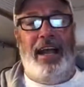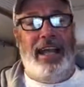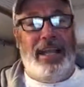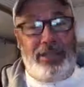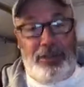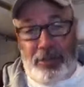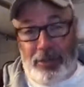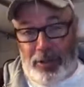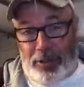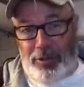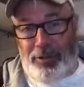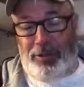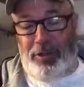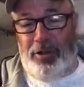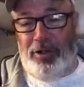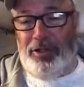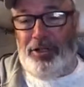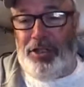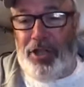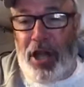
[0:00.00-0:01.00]
introduce
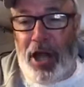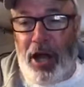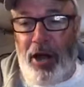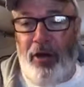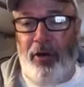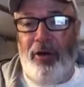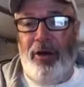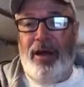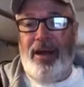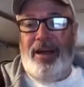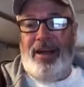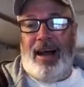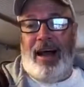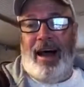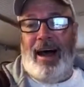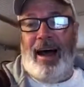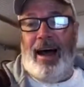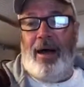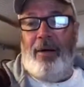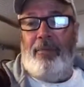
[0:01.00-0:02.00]
to the show.
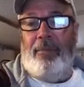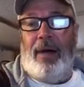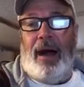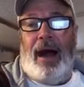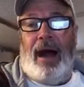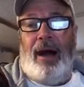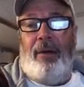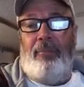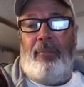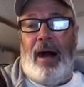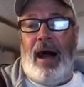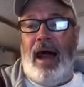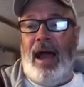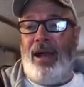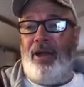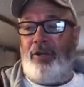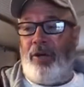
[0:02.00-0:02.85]
My